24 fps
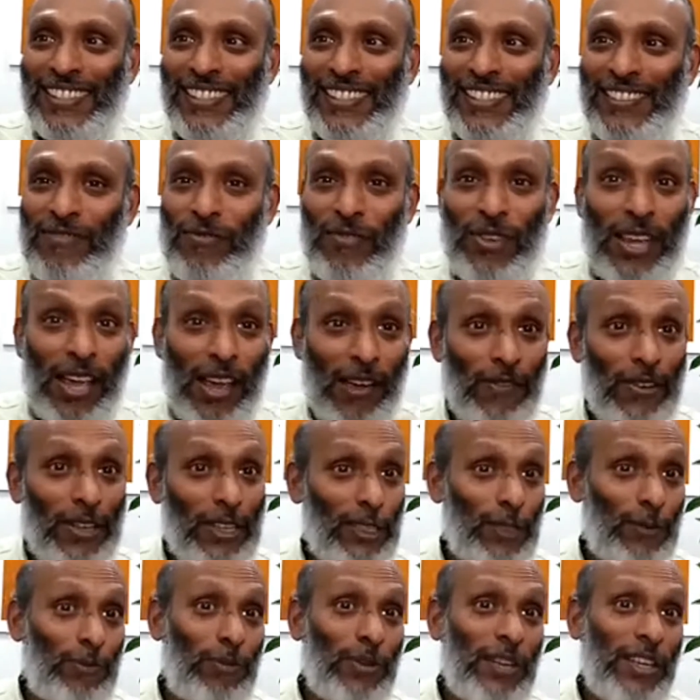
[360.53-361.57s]
We
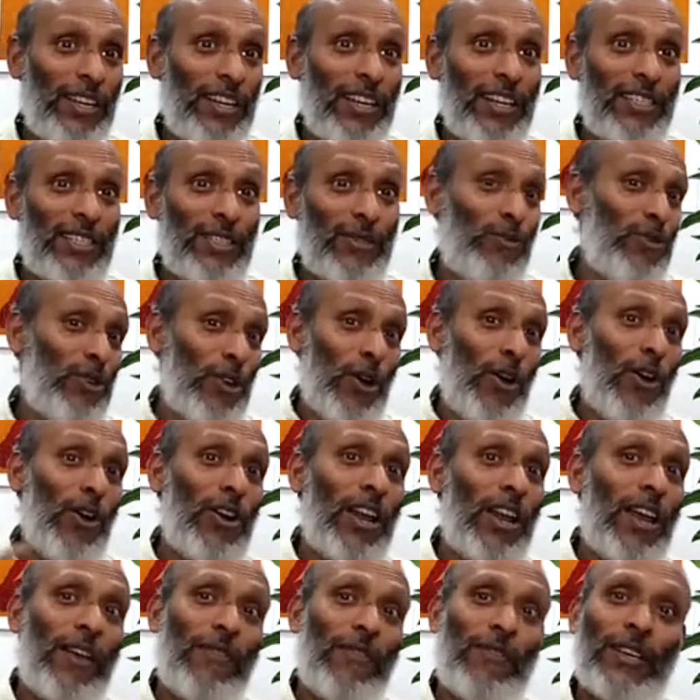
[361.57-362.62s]
all
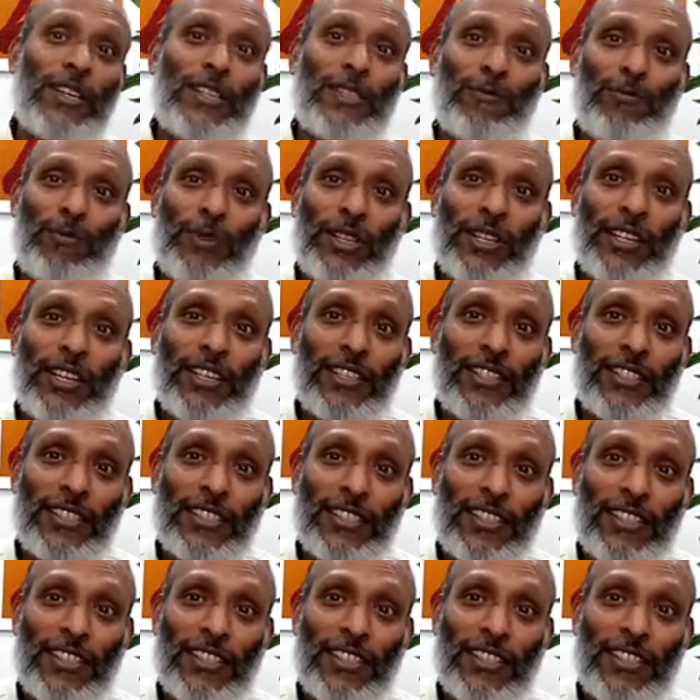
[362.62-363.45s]
have experienced.